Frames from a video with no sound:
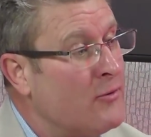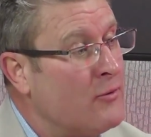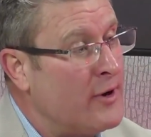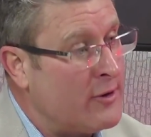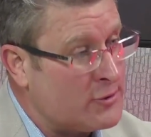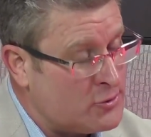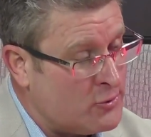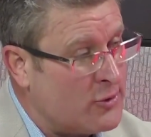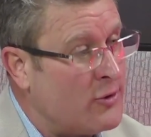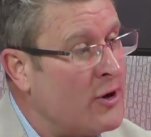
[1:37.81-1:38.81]
We are
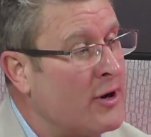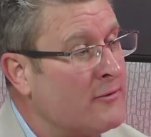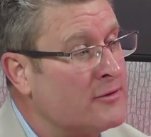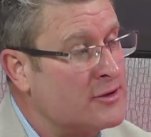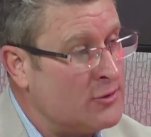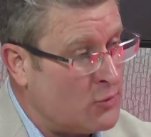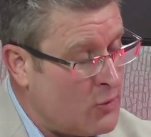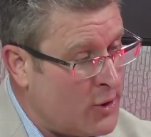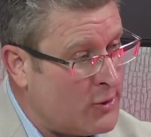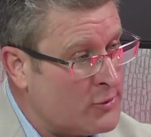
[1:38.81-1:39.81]
short on skilled
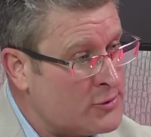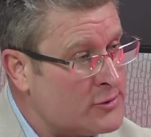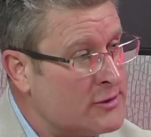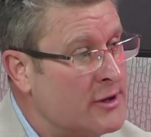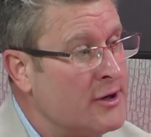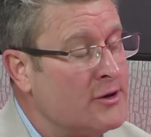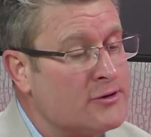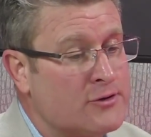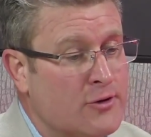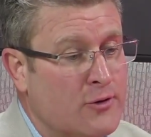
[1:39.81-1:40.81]
workers.
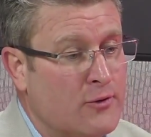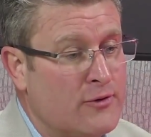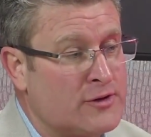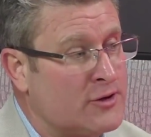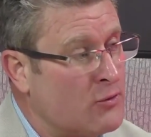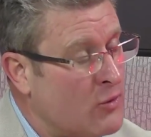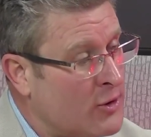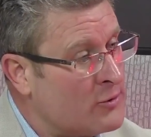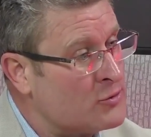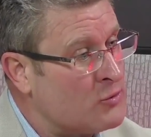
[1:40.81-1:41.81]
So the skilled
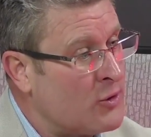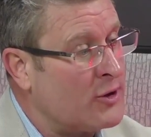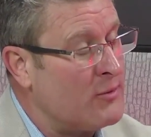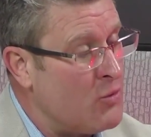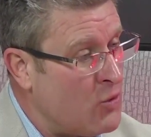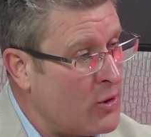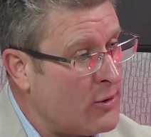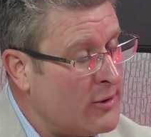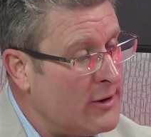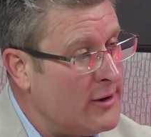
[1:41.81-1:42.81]
workers are working more.